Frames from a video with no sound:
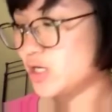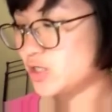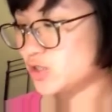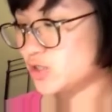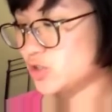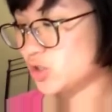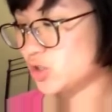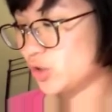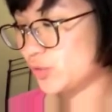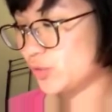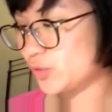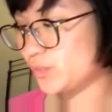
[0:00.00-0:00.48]

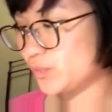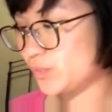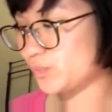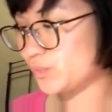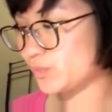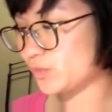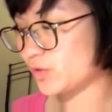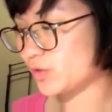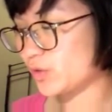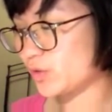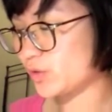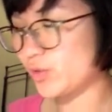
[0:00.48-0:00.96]
So
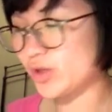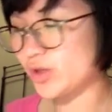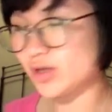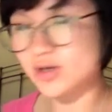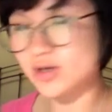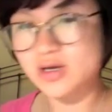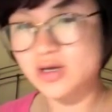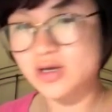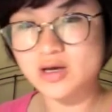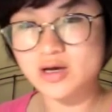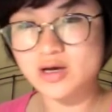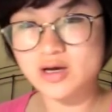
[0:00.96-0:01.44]

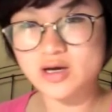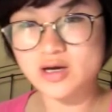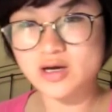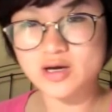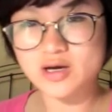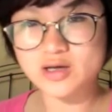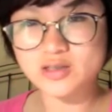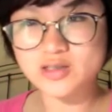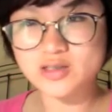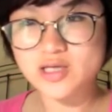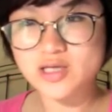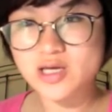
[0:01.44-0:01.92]
we
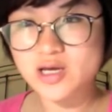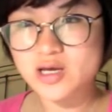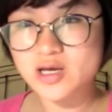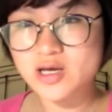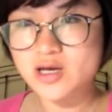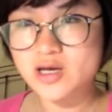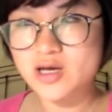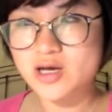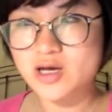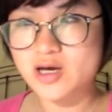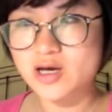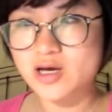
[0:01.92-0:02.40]

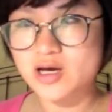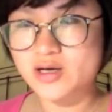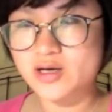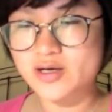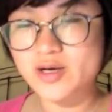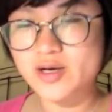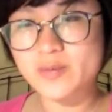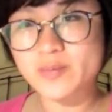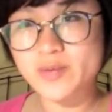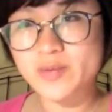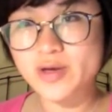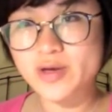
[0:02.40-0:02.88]

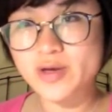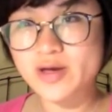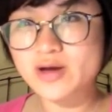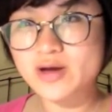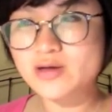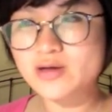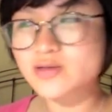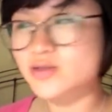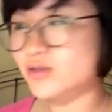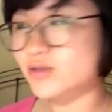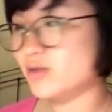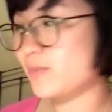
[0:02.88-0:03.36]

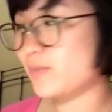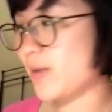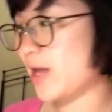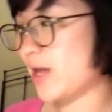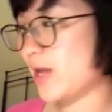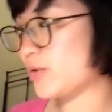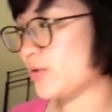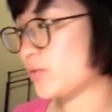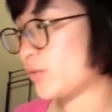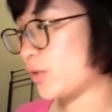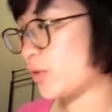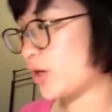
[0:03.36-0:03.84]
compare the
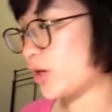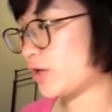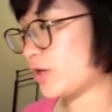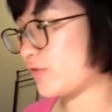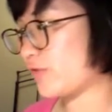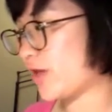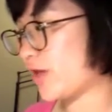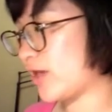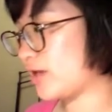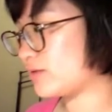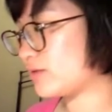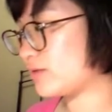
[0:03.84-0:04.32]
paragraph
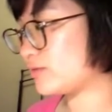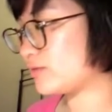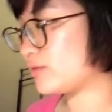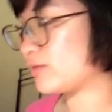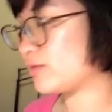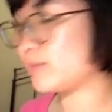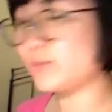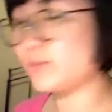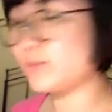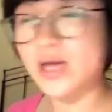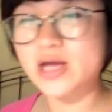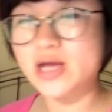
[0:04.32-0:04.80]

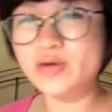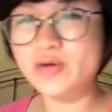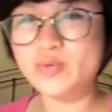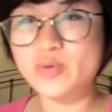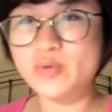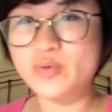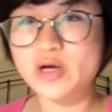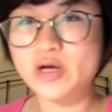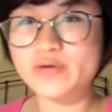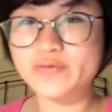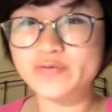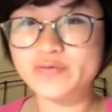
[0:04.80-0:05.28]

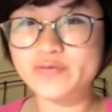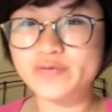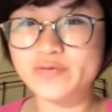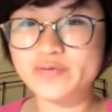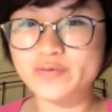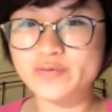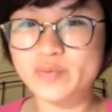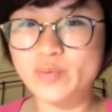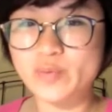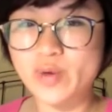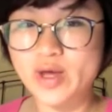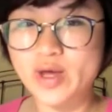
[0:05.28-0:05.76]

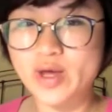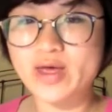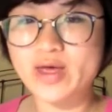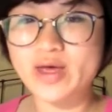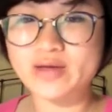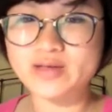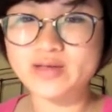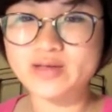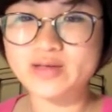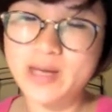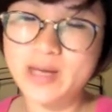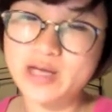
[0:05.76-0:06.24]
1
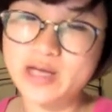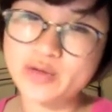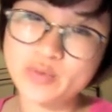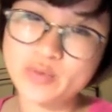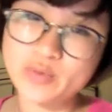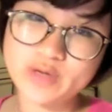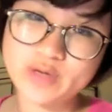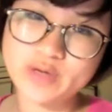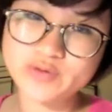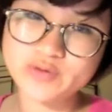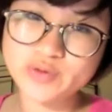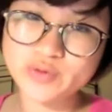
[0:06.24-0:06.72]
and
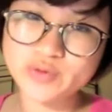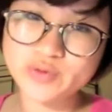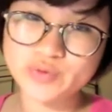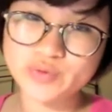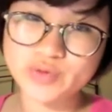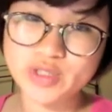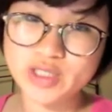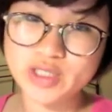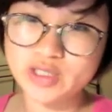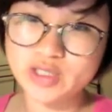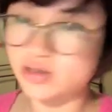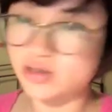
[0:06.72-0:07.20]
paragraph 2
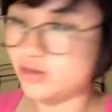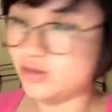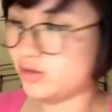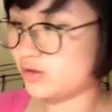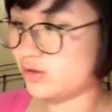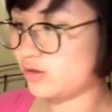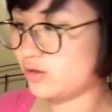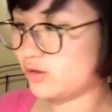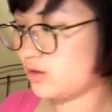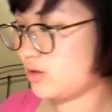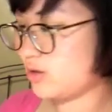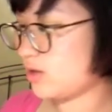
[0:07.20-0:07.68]
in
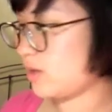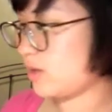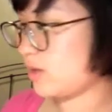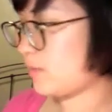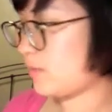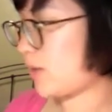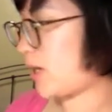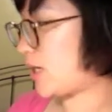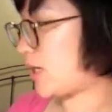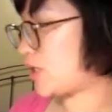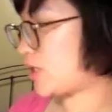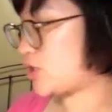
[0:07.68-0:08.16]
the
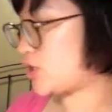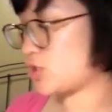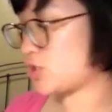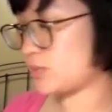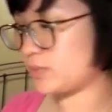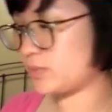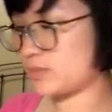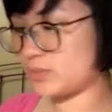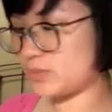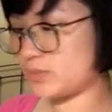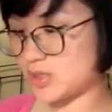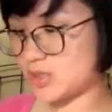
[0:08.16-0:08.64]
page
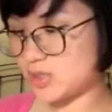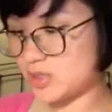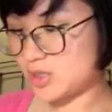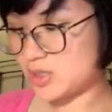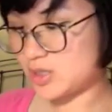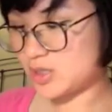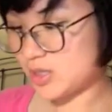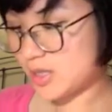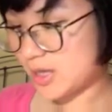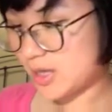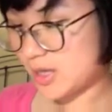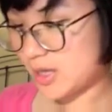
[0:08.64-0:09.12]

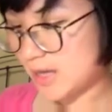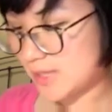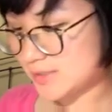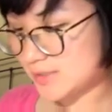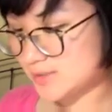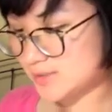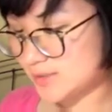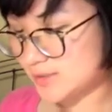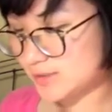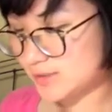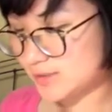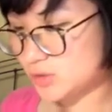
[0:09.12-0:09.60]

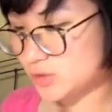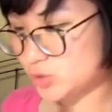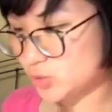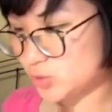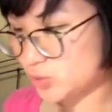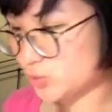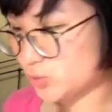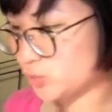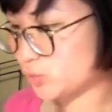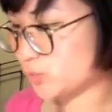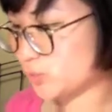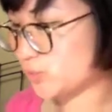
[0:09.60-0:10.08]

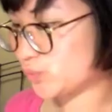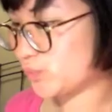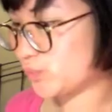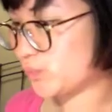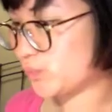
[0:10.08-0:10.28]
82.